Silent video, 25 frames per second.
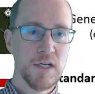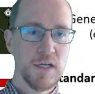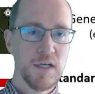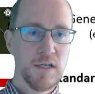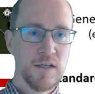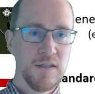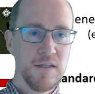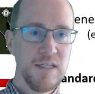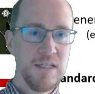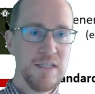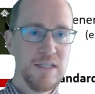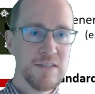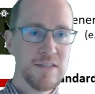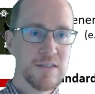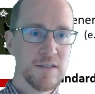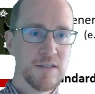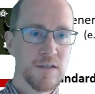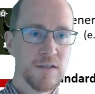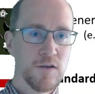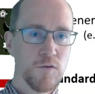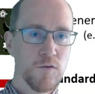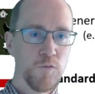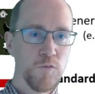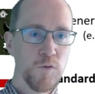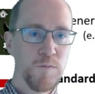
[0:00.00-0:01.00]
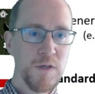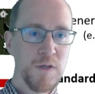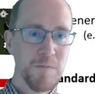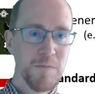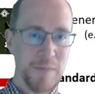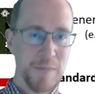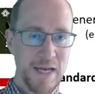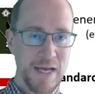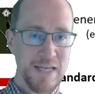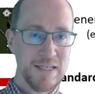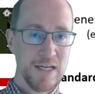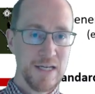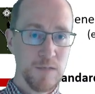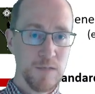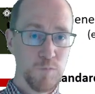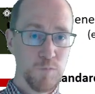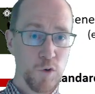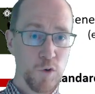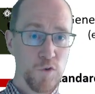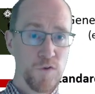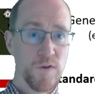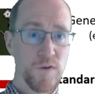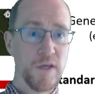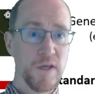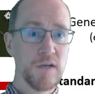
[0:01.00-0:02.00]
these would be maintained,
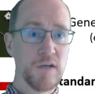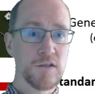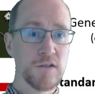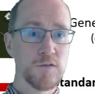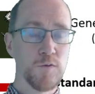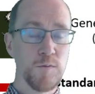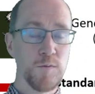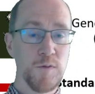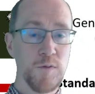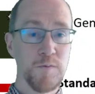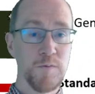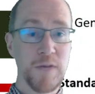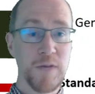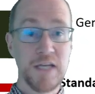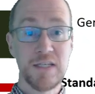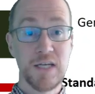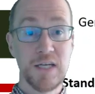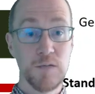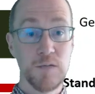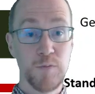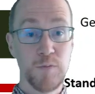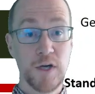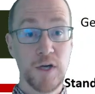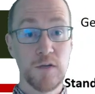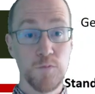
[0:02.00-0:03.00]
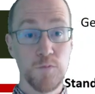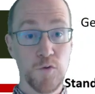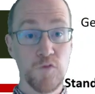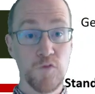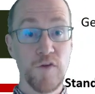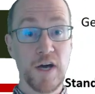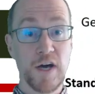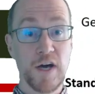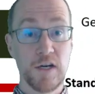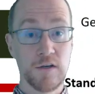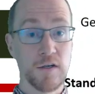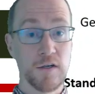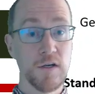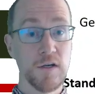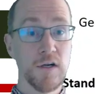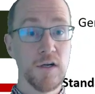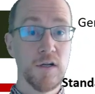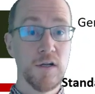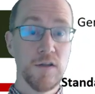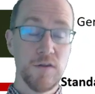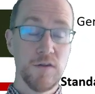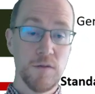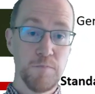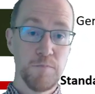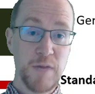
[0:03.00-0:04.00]
both layers would be maintained by the provider,
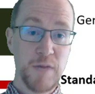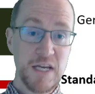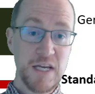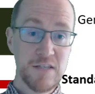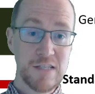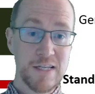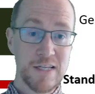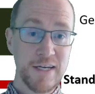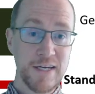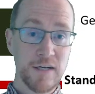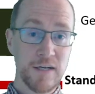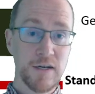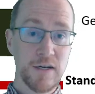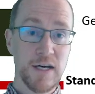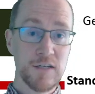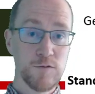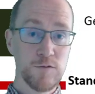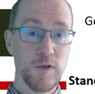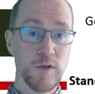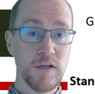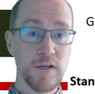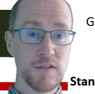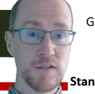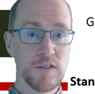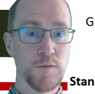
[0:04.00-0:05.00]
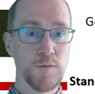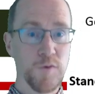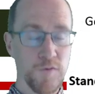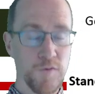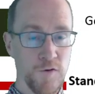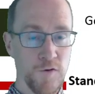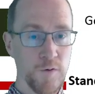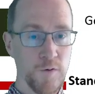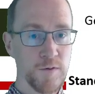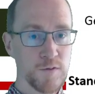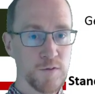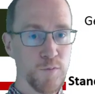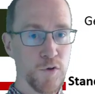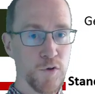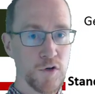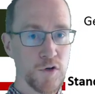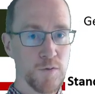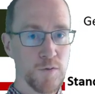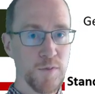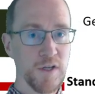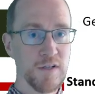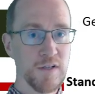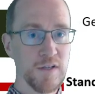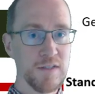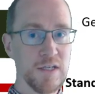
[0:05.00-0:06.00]
the base layer as well as the performance
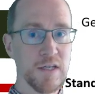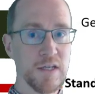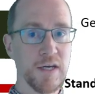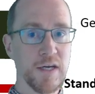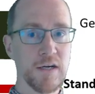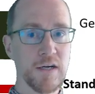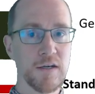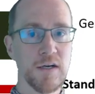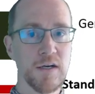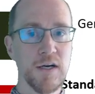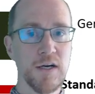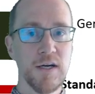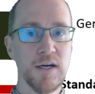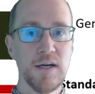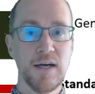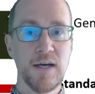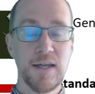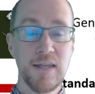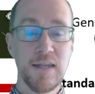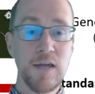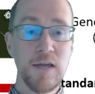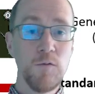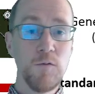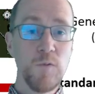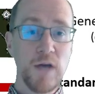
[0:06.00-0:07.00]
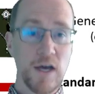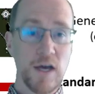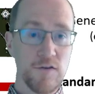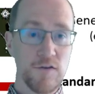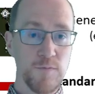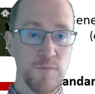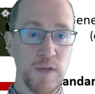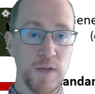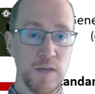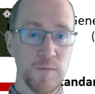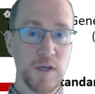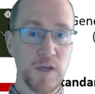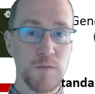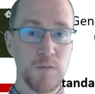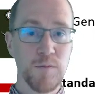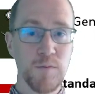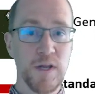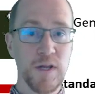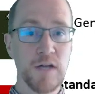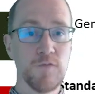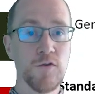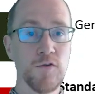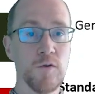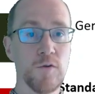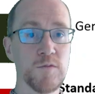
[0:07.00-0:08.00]
portability layer. And then we have many, many
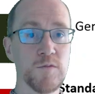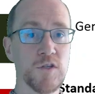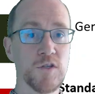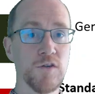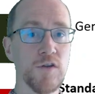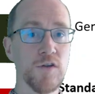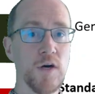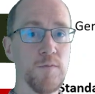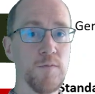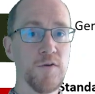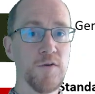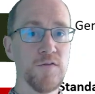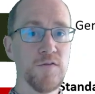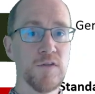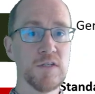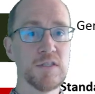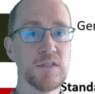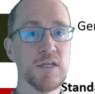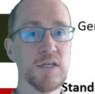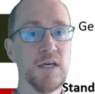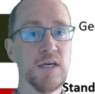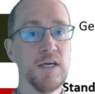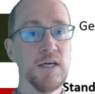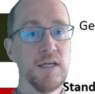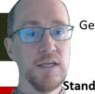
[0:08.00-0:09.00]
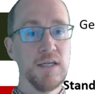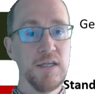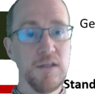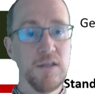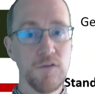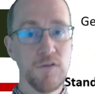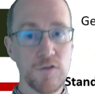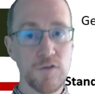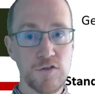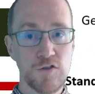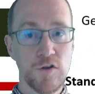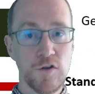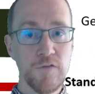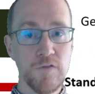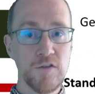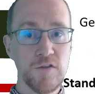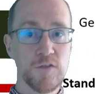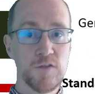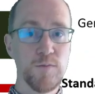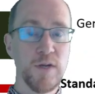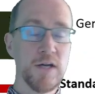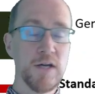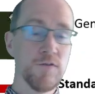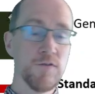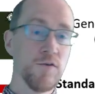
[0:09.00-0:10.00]
platforms on top of this, either service
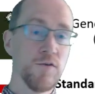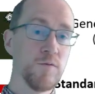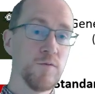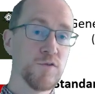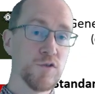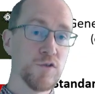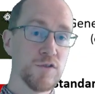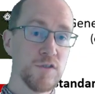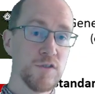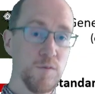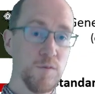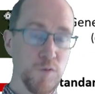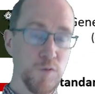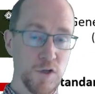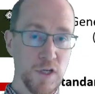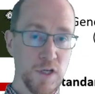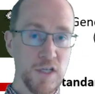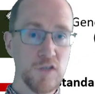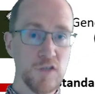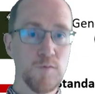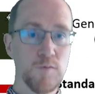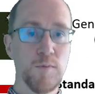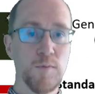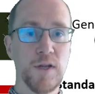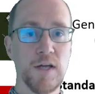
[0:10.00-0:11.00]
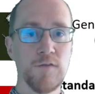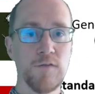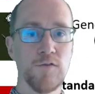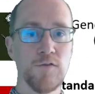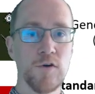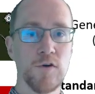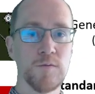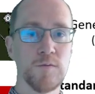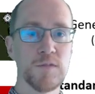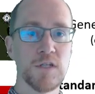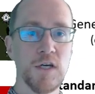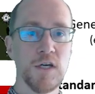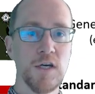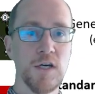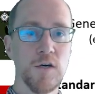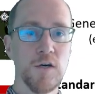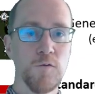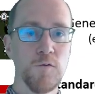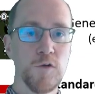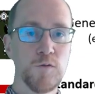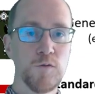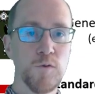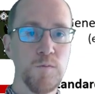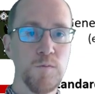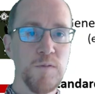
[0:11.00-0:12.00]
platforms or simulation platforms,
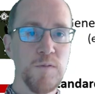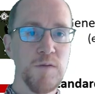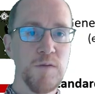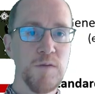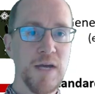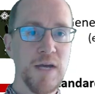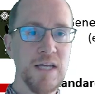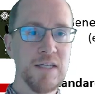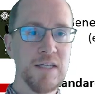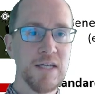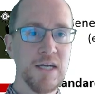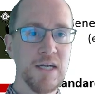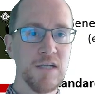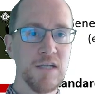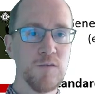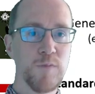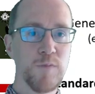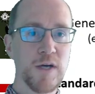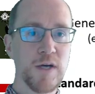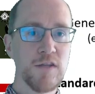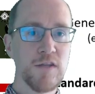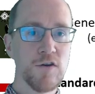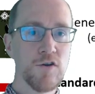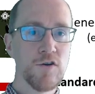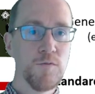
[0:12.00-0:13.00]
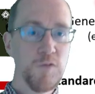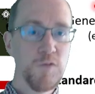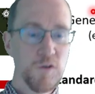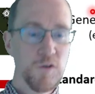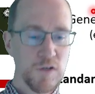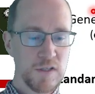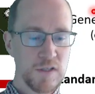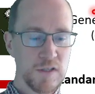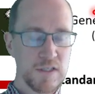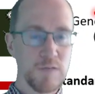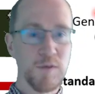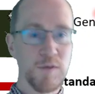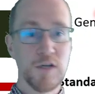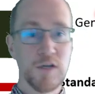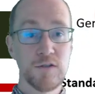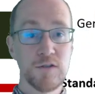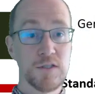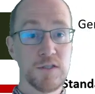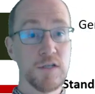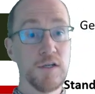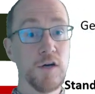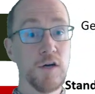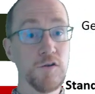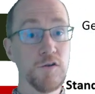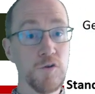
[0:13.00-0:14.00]
which would be maintained by the community because they're
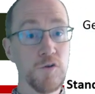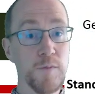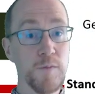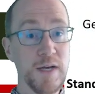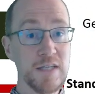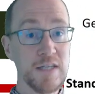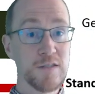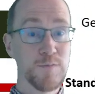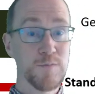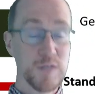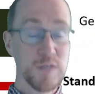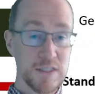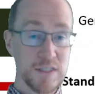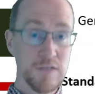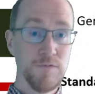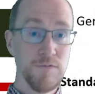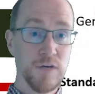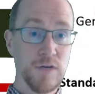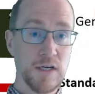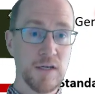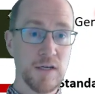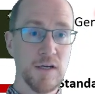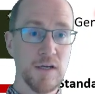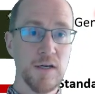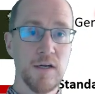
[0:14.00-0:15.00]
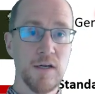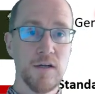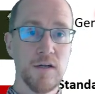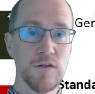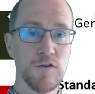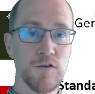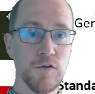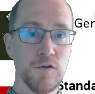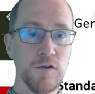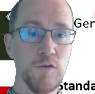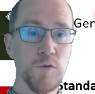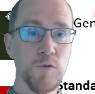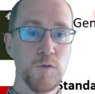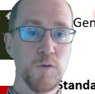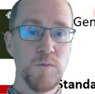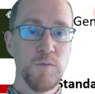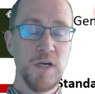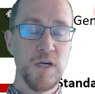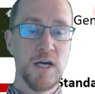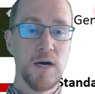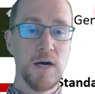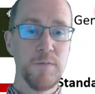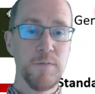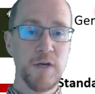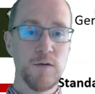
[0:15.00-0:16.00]
now domain specific. So you would be
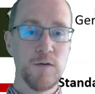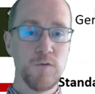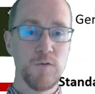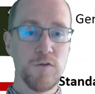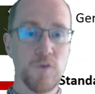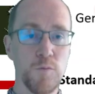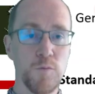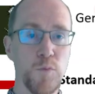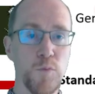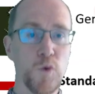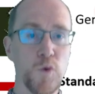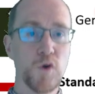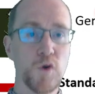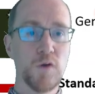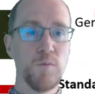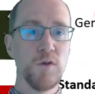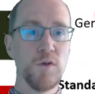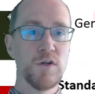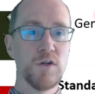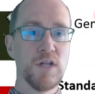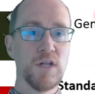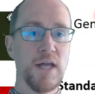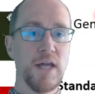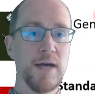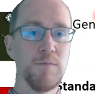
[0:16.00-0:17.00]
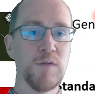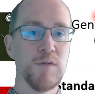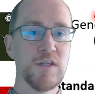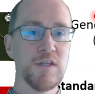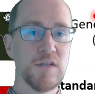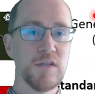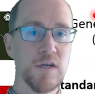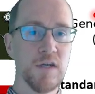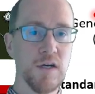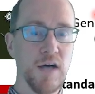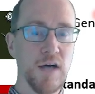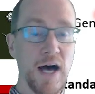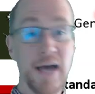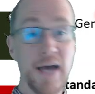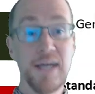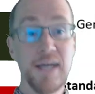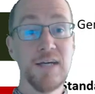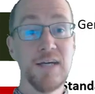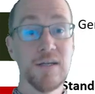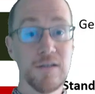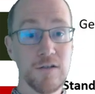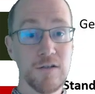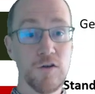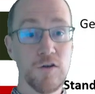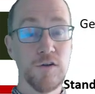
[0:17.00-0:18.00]
coming with your portable climate
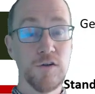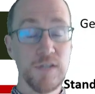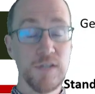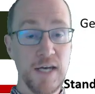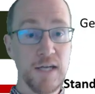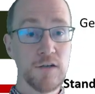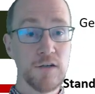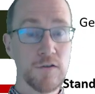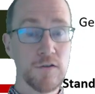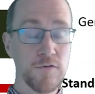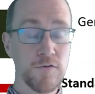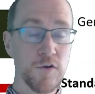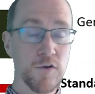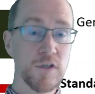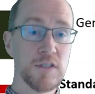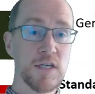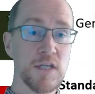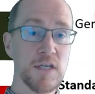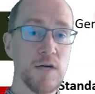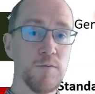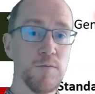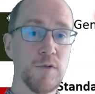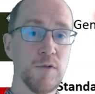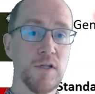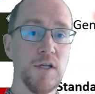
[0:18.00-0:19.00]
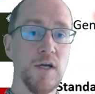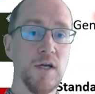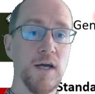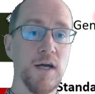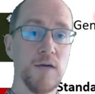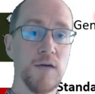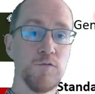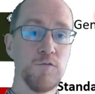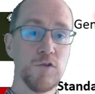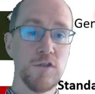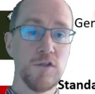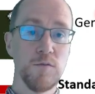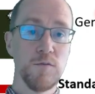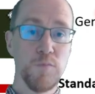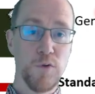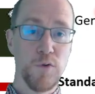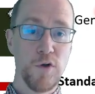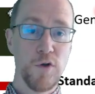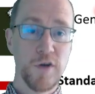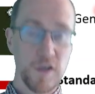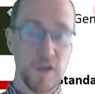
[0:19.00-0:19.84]
icon container, for example, and would deploy it on